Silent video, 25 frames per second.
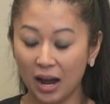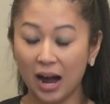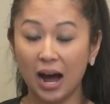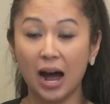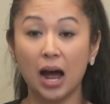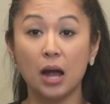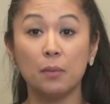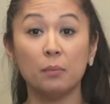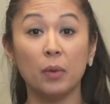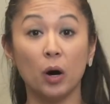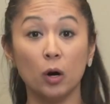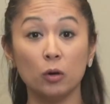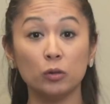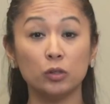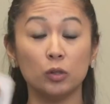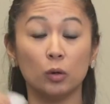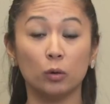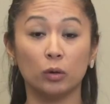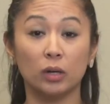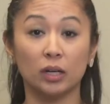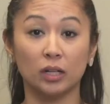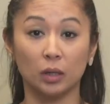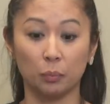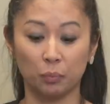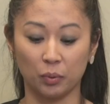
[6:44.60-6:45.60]
I'm also
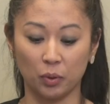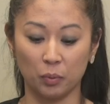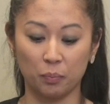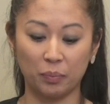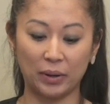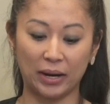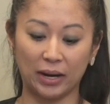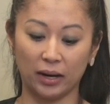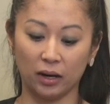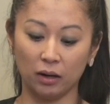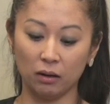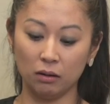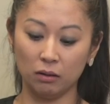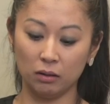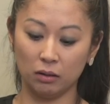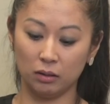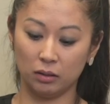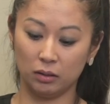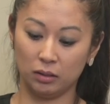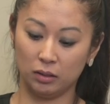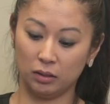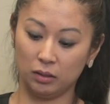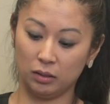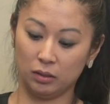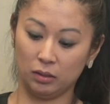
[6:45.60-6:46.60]
gonna prepare
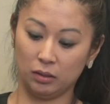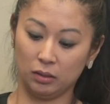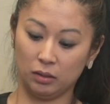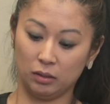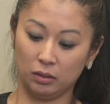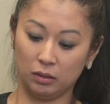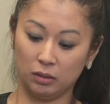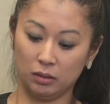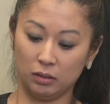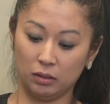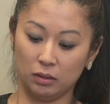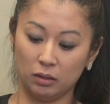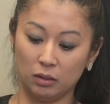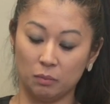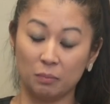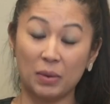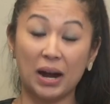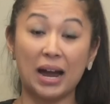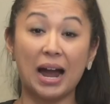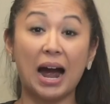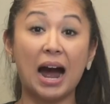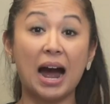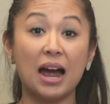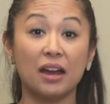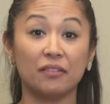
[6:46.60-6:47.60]

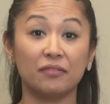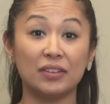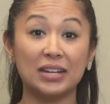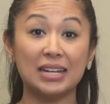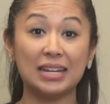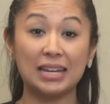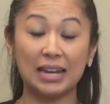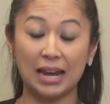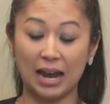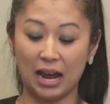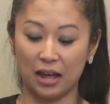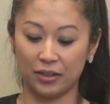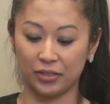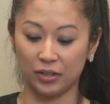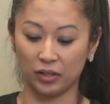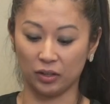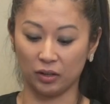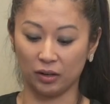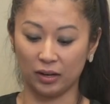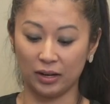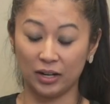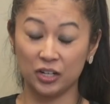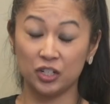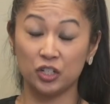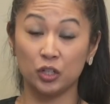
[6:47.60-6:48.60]
my IV
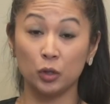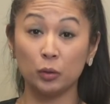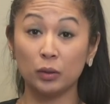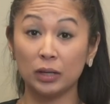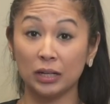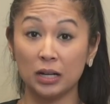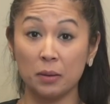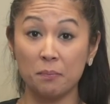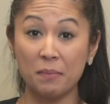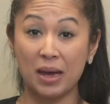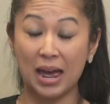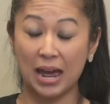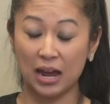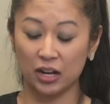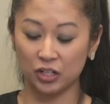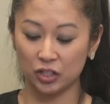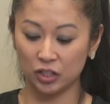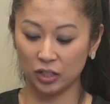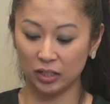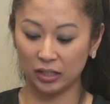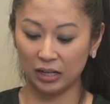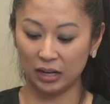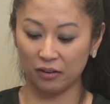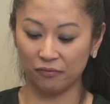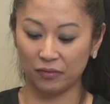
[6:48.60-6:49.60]
catheter. As you can
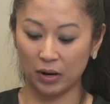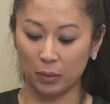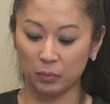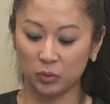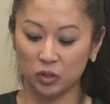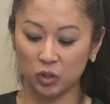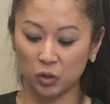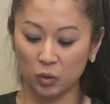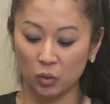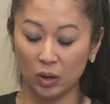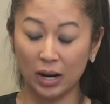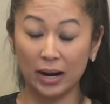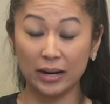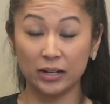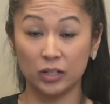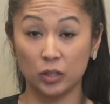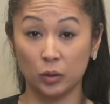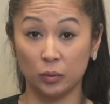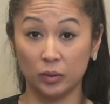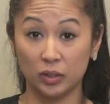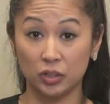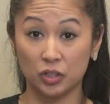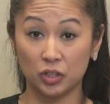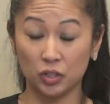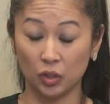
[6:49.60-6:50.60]
imagine, if I'm trying to
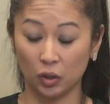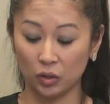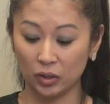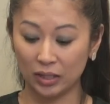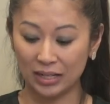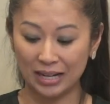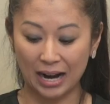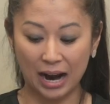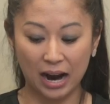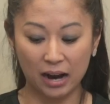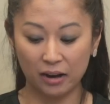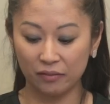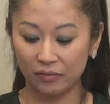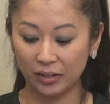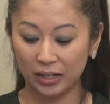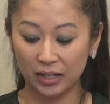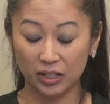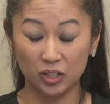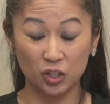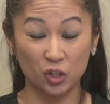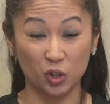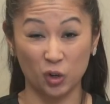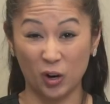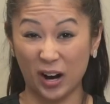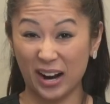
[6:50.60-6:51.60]
insert an IV,
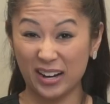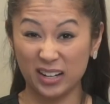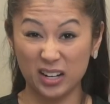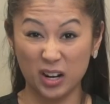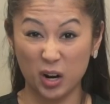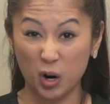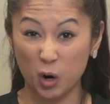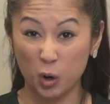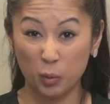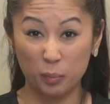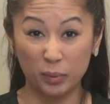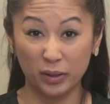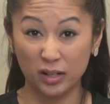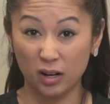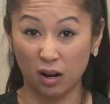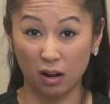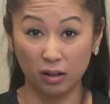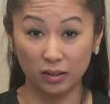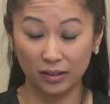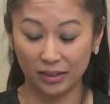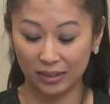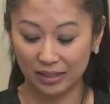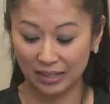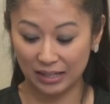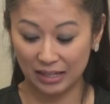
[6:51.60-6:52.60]
trying to open
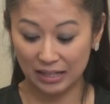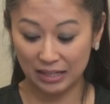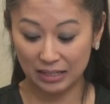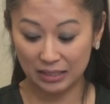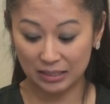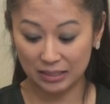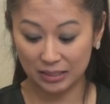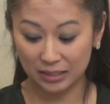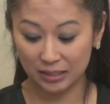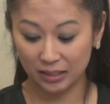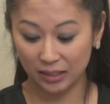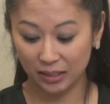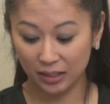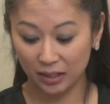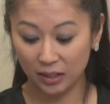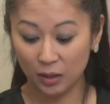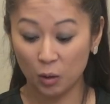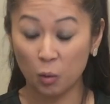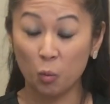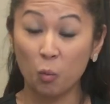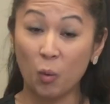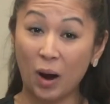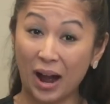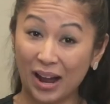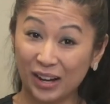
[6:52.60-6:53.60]
all of this,
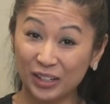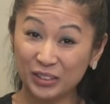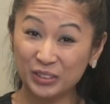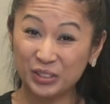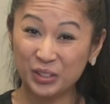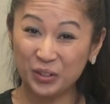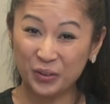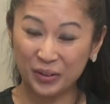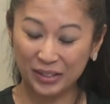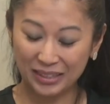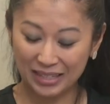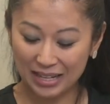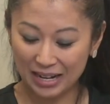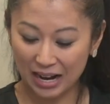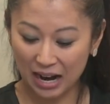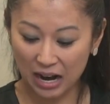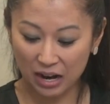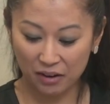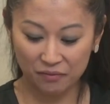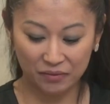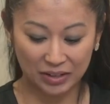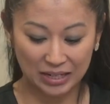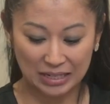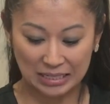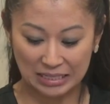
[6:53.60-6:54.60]
while doing the
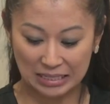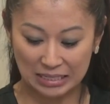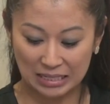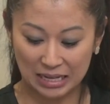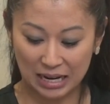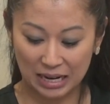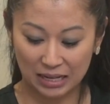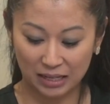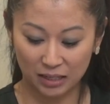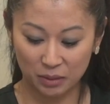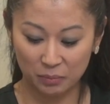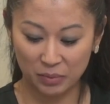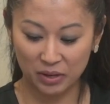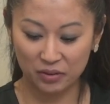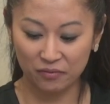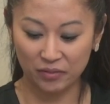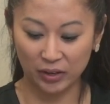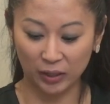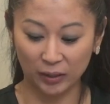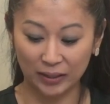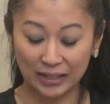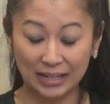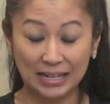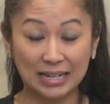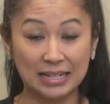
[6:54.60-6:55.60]
IV is not going to be
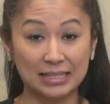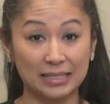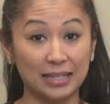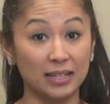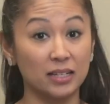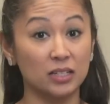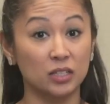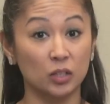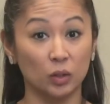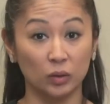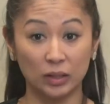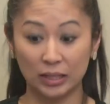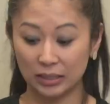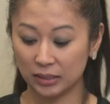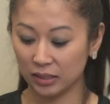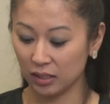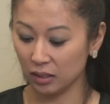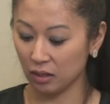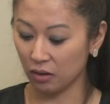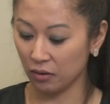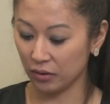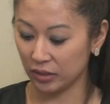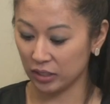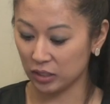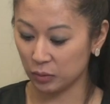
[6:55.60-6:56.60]
very easy. So let's get
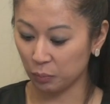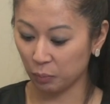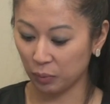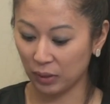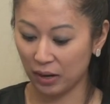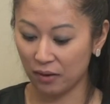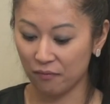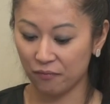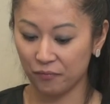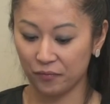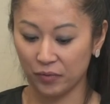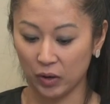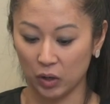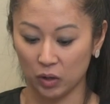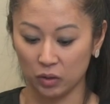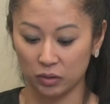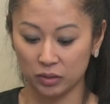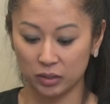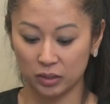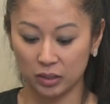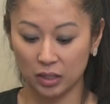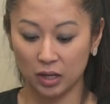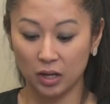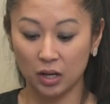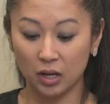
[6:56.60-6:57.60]
all this prep first.